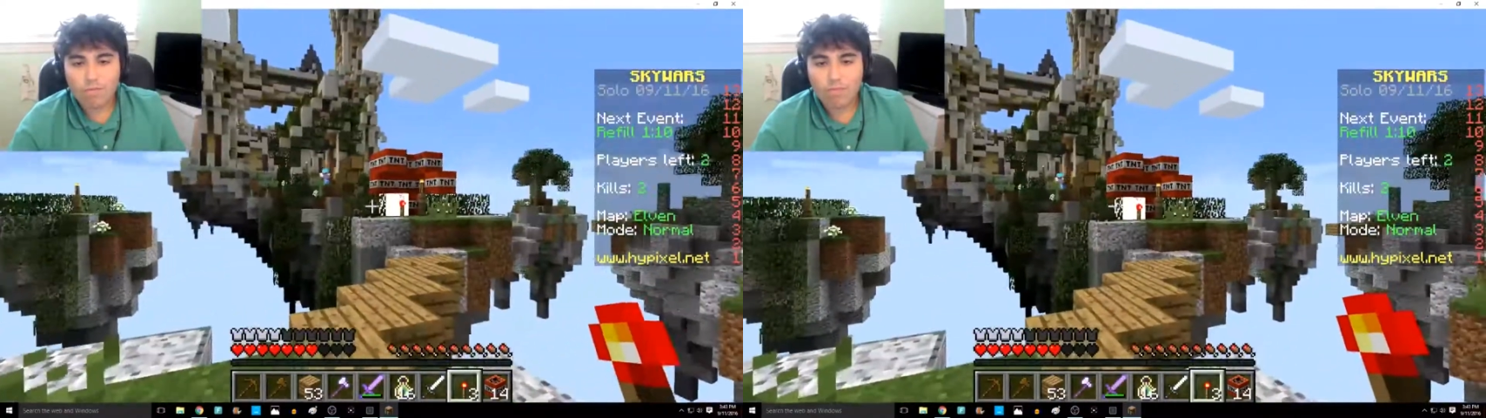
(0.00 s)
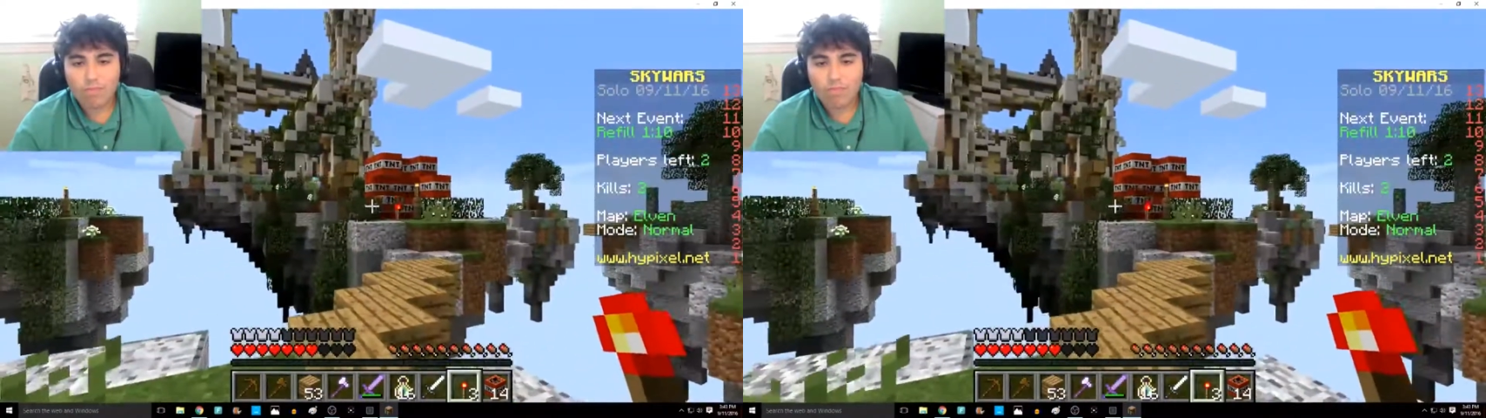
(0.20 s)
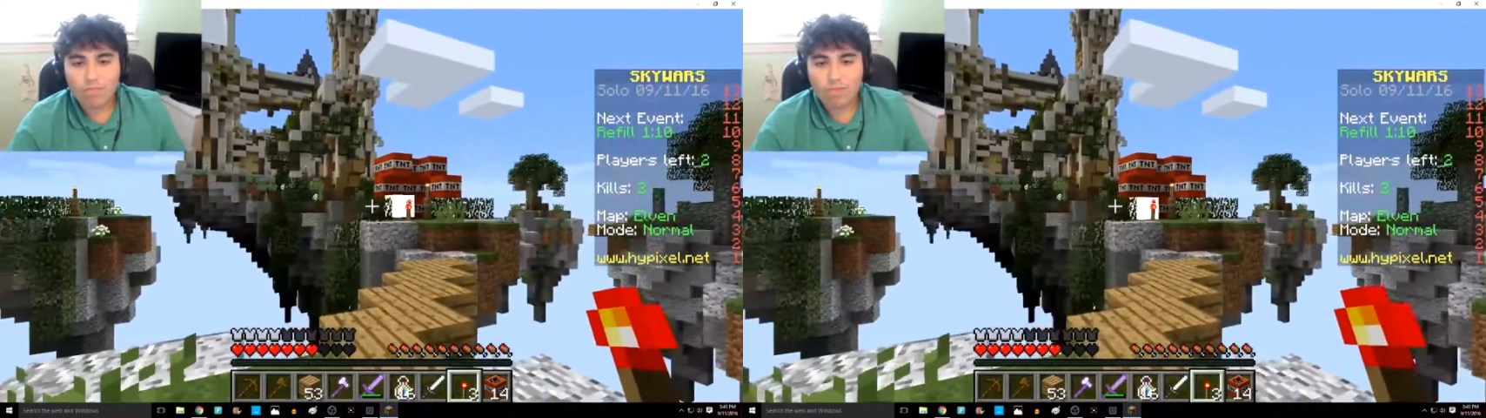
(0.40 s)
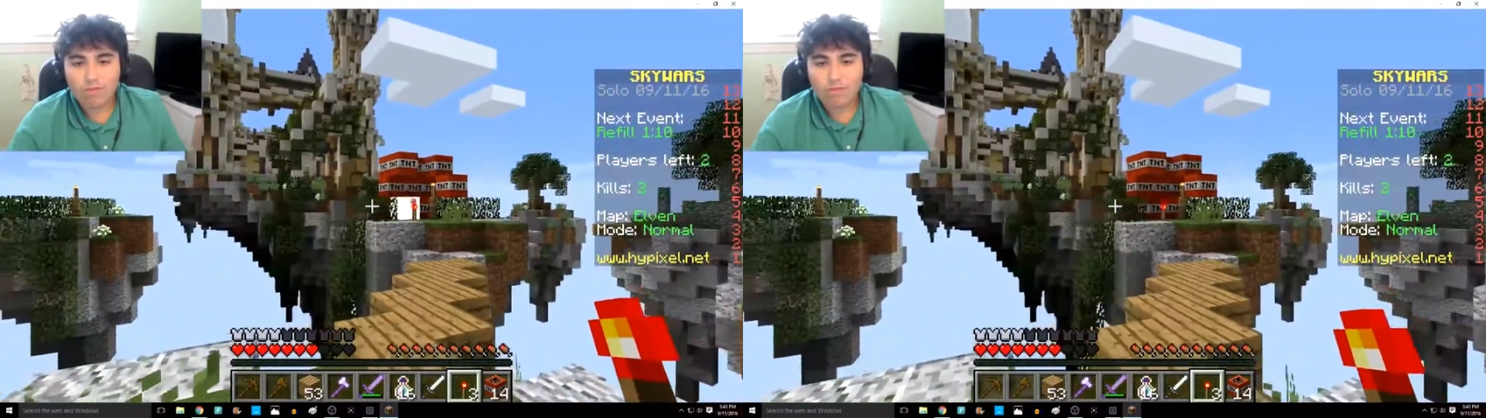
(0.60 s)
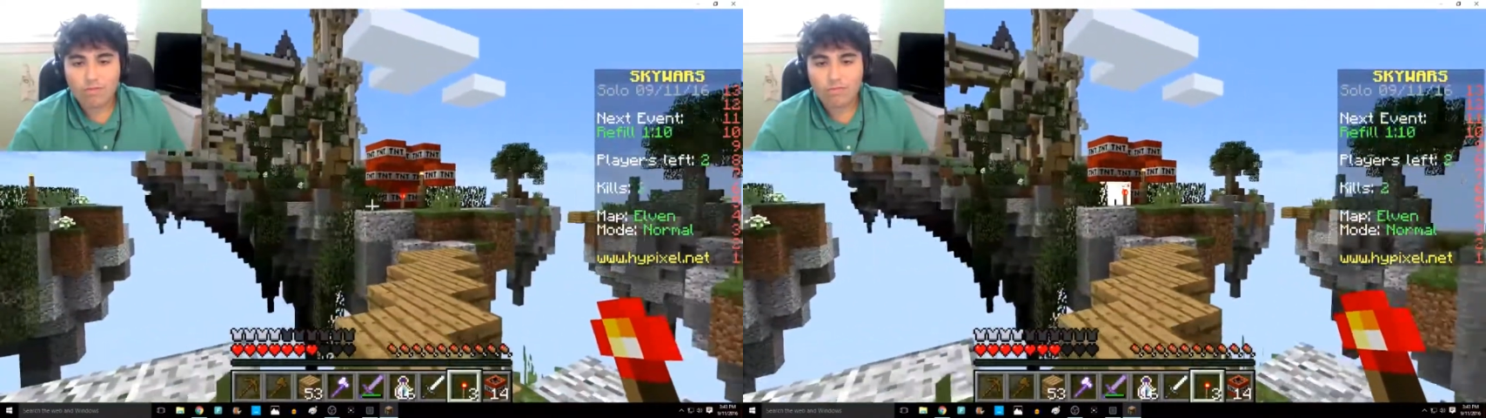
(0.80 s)

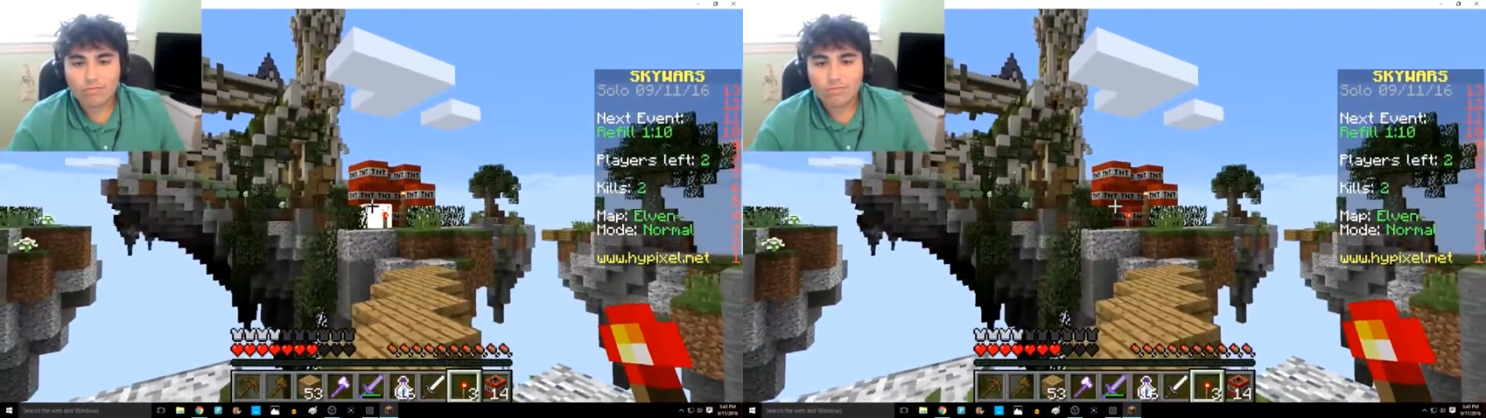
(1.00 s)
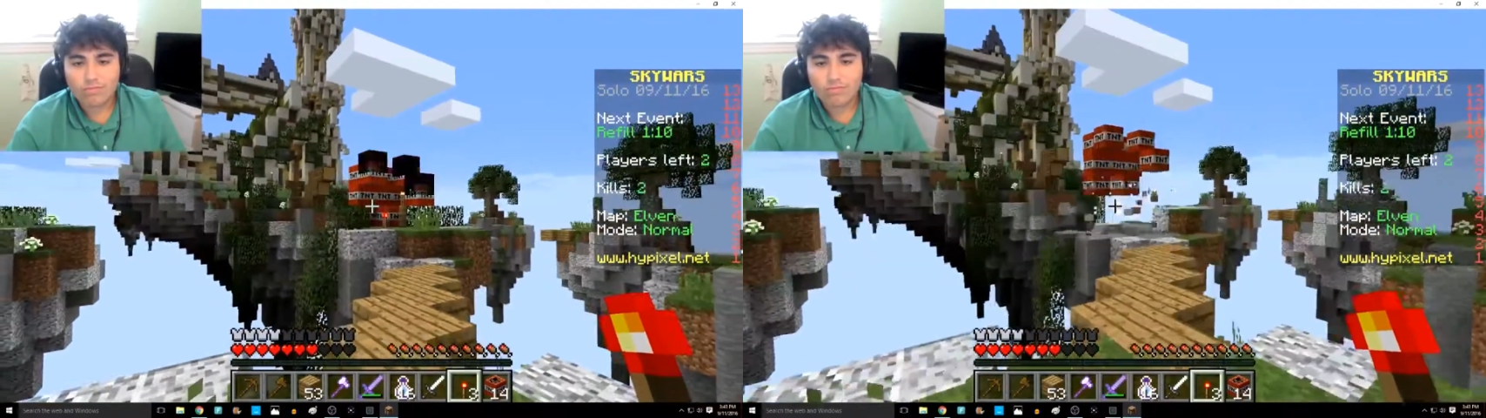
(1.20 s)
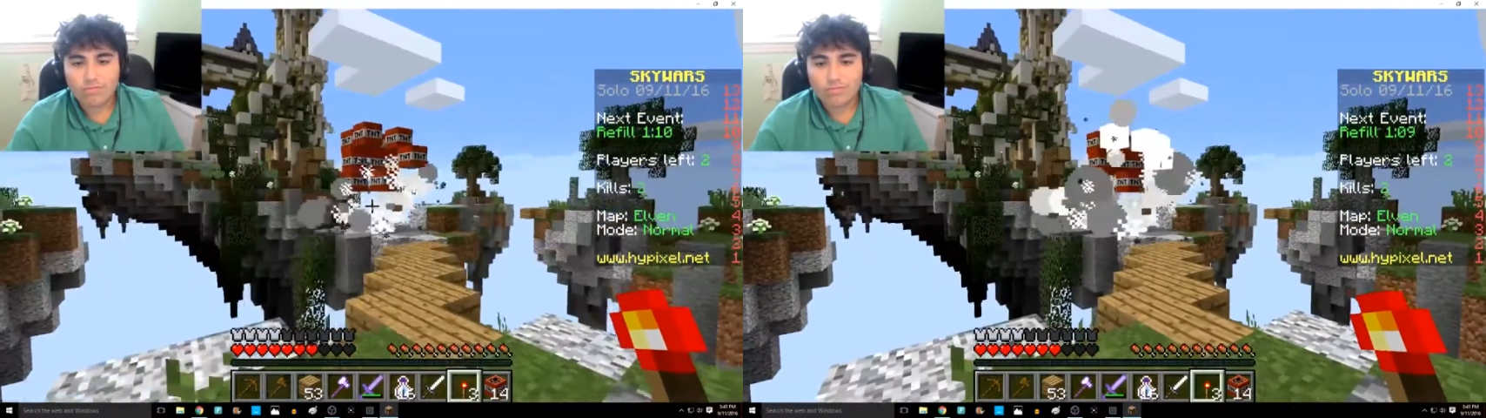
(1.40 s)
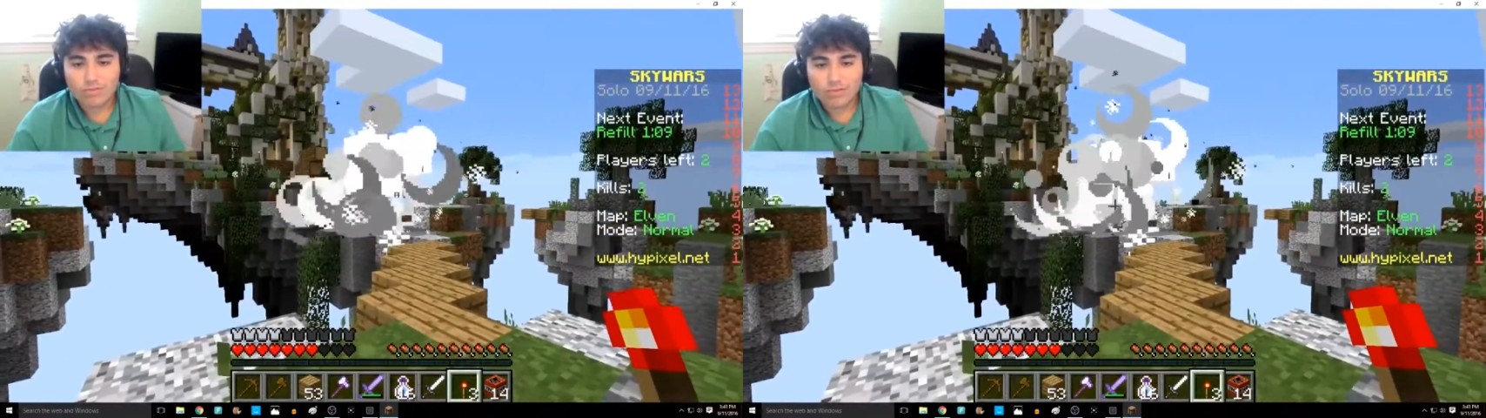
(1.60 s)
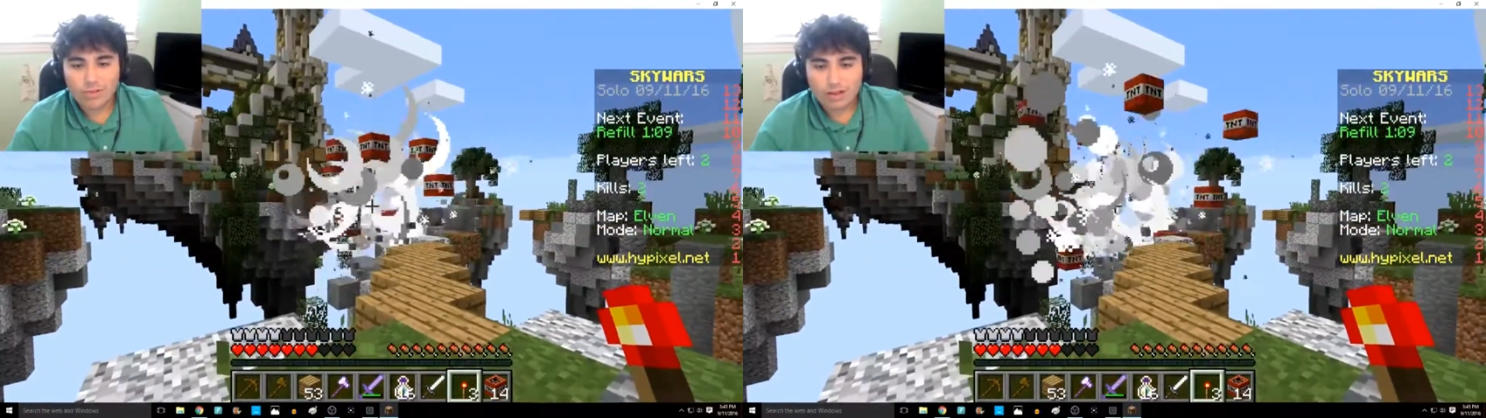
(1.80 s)
(no one is talking)